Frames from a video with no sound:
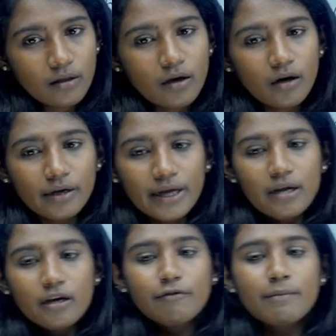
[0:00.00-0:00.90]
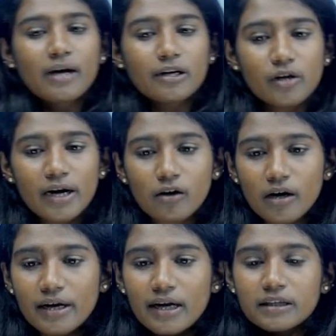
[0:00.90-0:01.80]
Okay. From control and
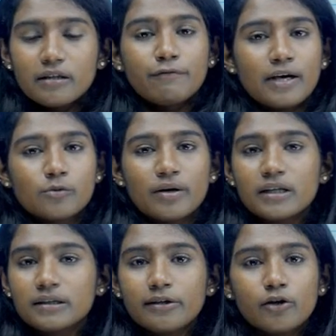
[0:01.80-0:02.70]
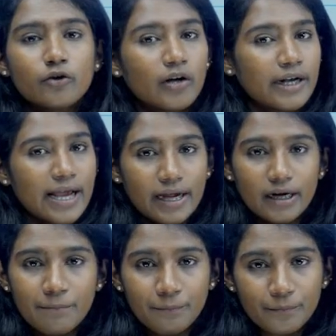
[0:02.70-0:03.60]
coordination, the first one is the neuron
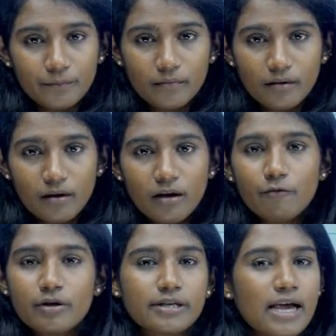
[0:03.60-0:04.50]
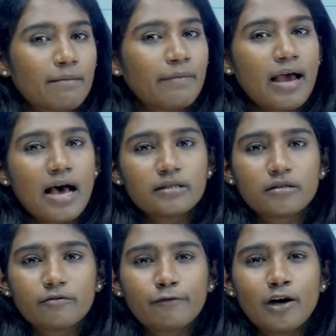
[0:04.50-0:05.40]
diagram, which can be
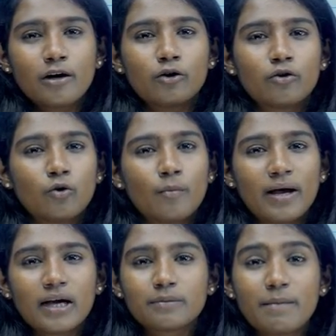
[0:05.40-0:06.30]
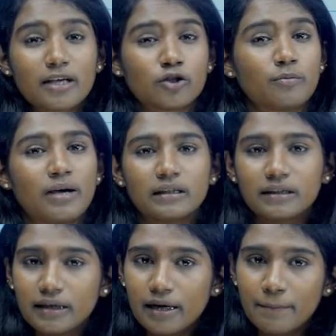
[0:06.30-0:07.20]
asked for 2 marks, max 2 marks,
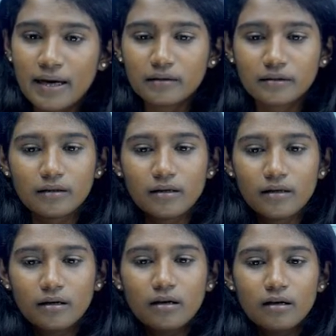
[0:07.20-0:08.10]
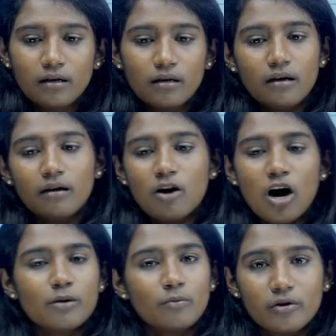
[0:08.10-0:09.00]
3 marks,
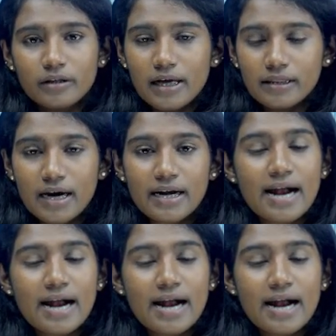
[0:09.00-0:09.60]
not more than that.